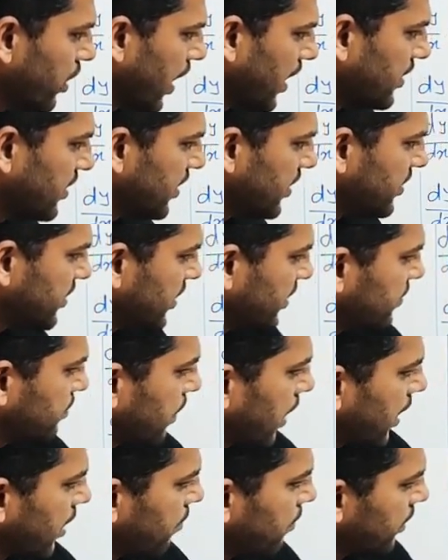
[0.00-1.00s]
tangents, this
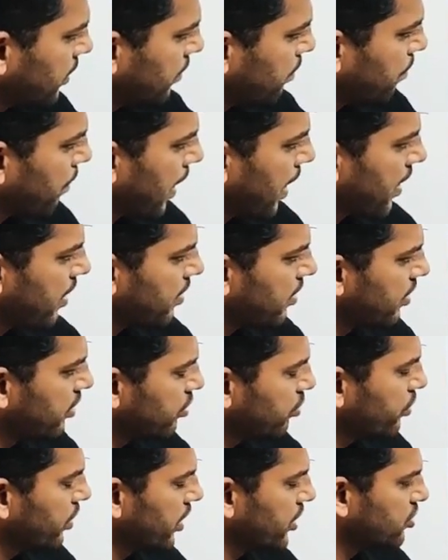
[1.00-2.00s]
might be the parallel
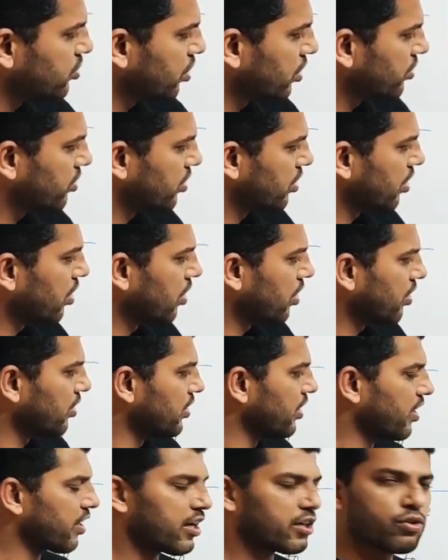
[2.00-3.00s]
to each other, or
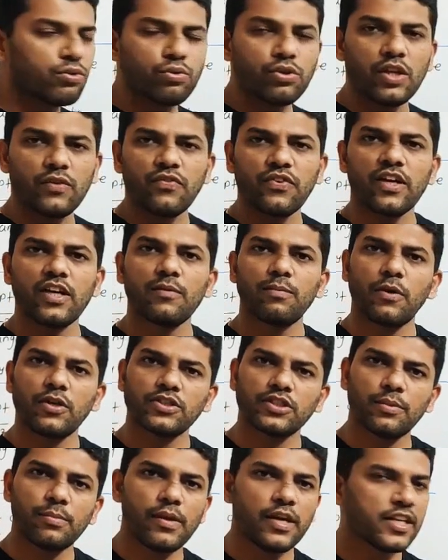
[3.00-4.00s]
there are two different
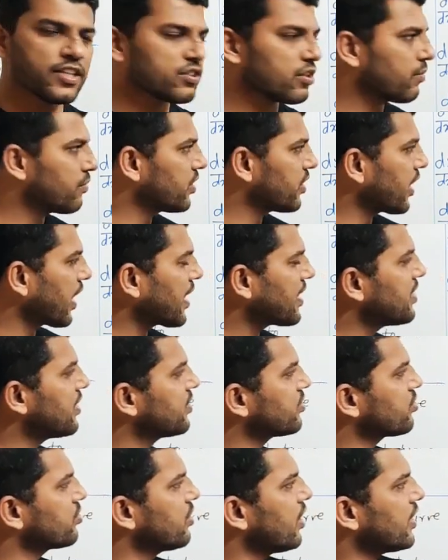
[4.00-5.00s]
possibilities of the
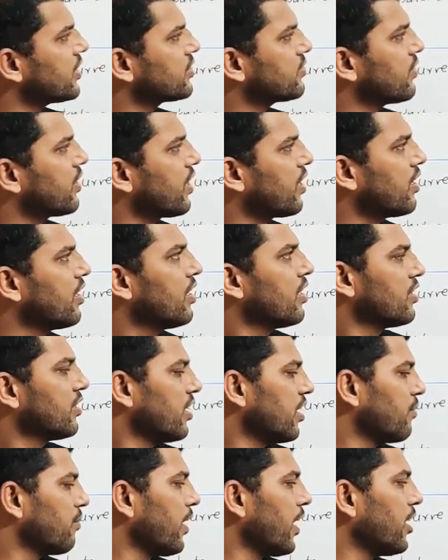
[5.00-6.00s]
tangent. So that's why
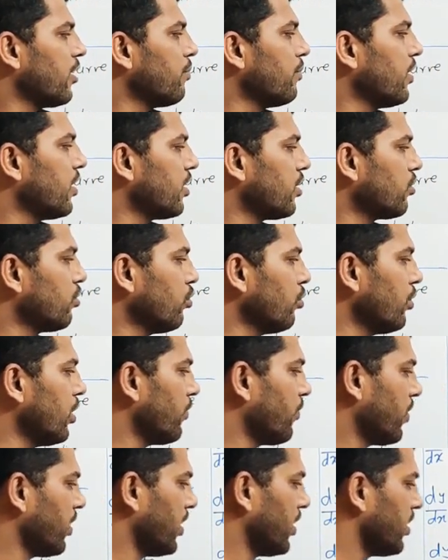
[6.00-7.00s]
there might be two
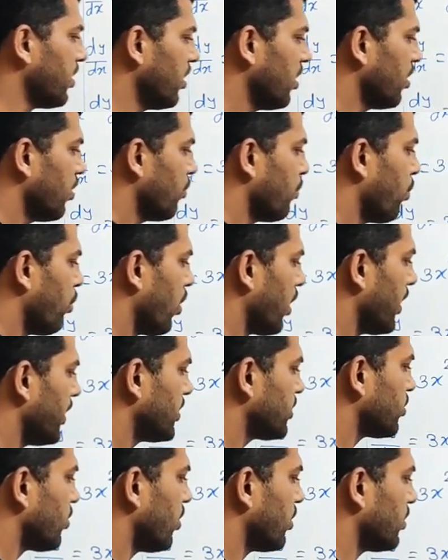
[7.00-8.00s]
different
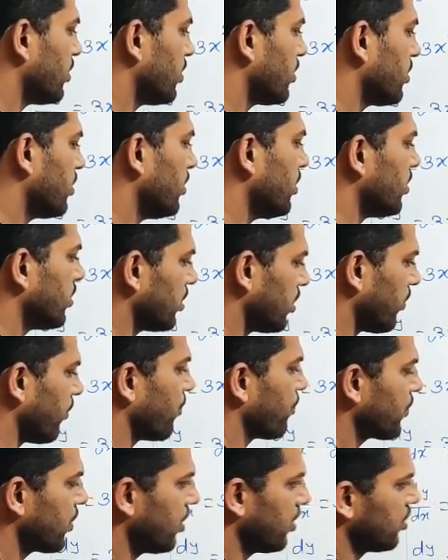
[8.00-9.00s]
points on the
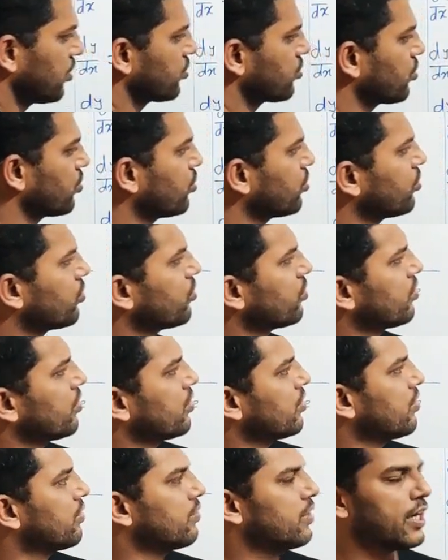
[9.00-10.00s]
curve. So
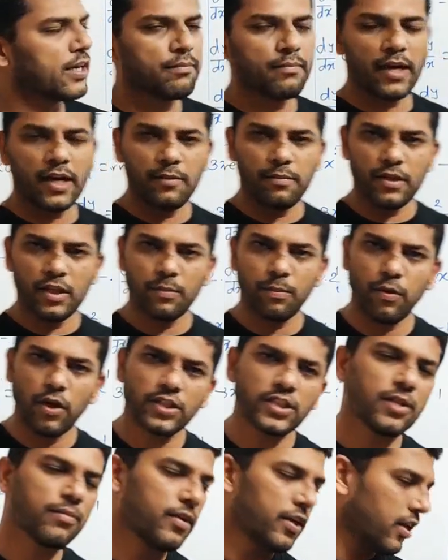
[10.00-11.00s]
that might be the
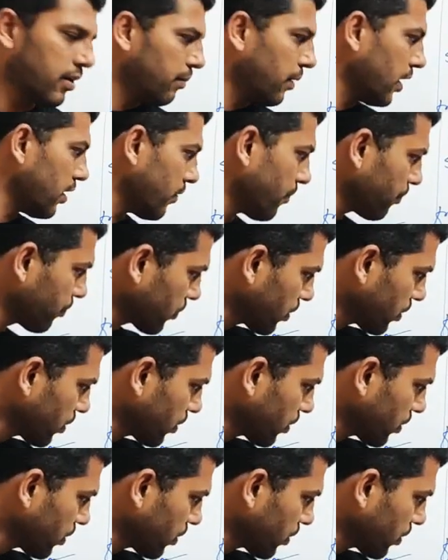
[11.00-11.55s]
possibility. But